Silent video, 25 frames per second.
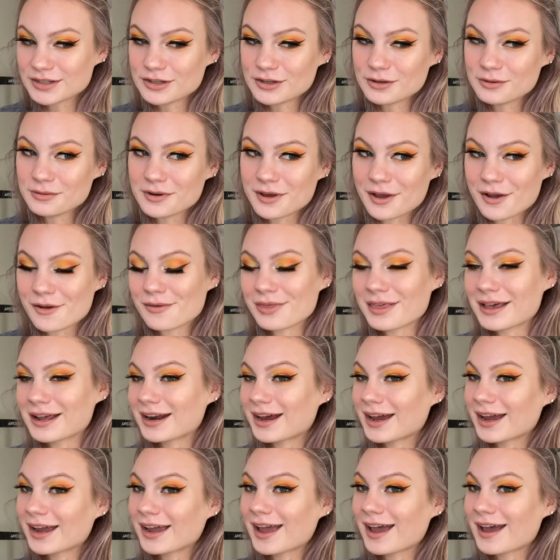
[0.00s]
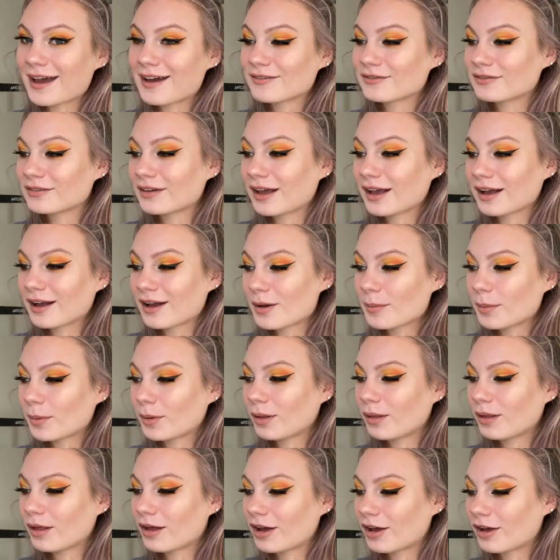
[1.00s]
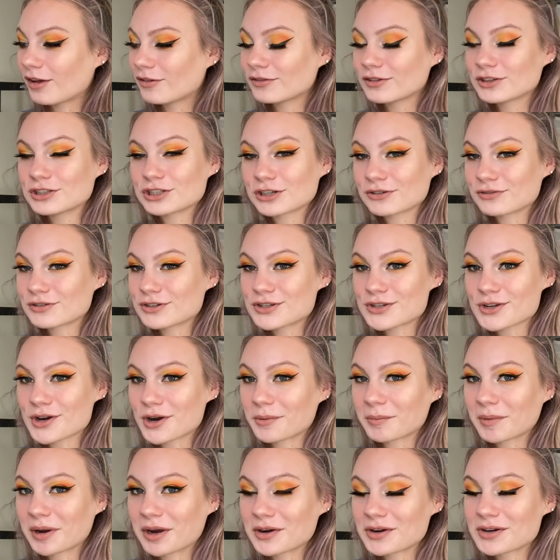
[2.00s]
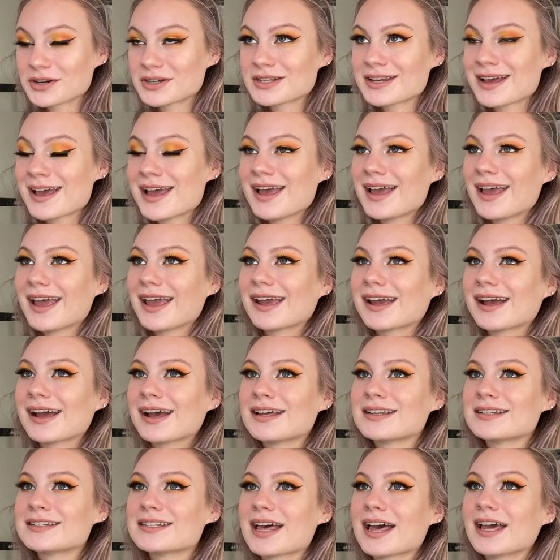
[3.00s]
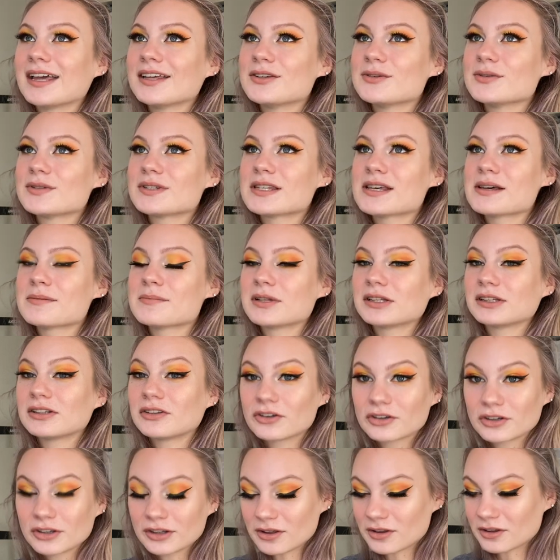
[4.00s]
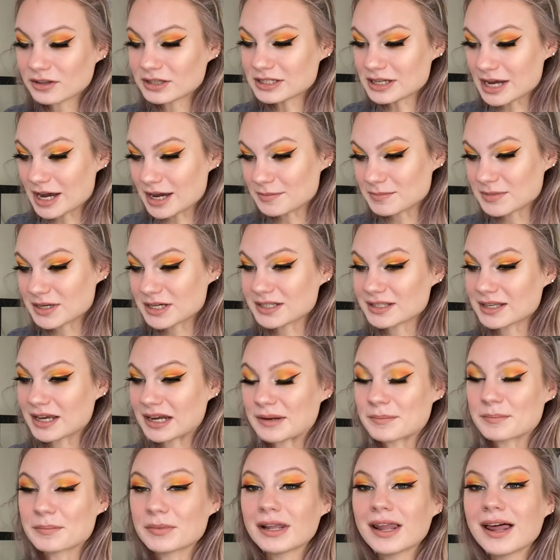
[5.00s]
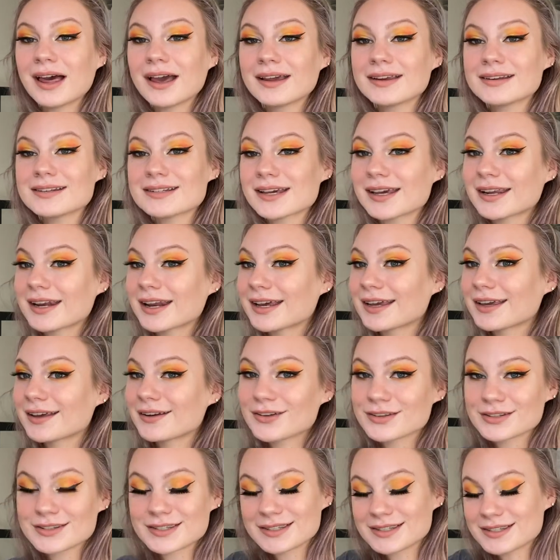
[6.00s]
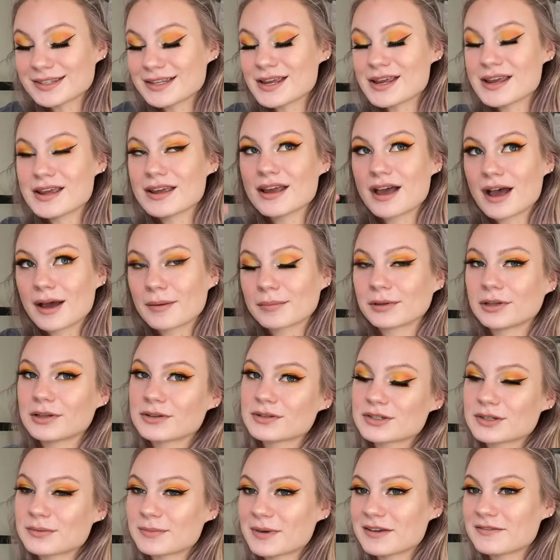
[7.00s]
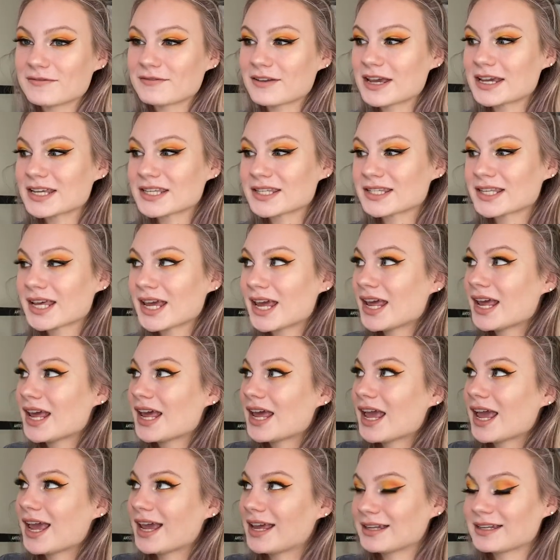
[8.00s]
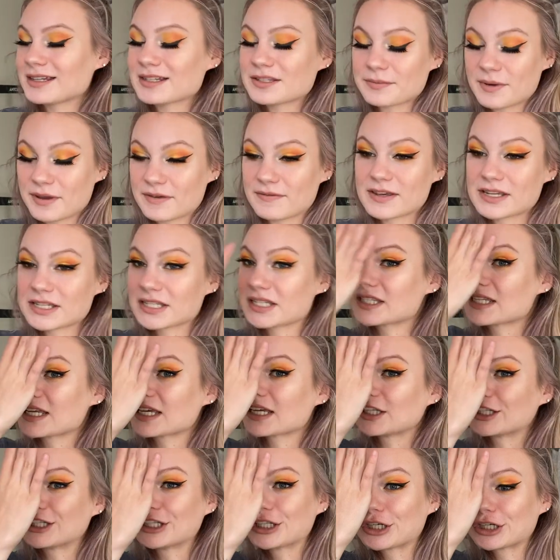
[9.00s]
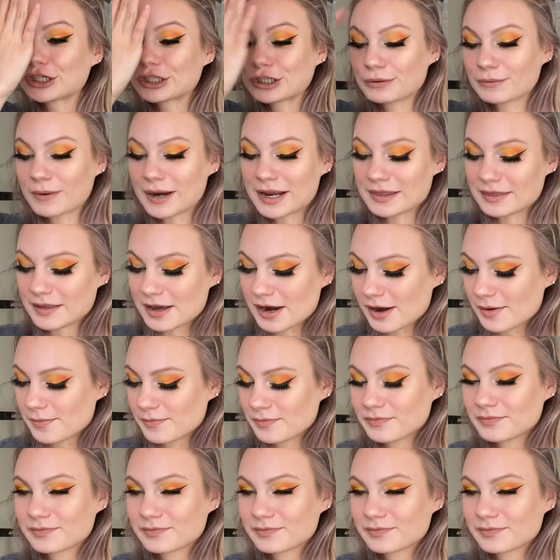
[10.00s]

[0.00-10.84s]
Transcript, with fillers: you know that I have a couple of Jeffree Star mirrors and I use them literally all the time because I'm blind and I cannot see up close to my face unless my face is like literally right there.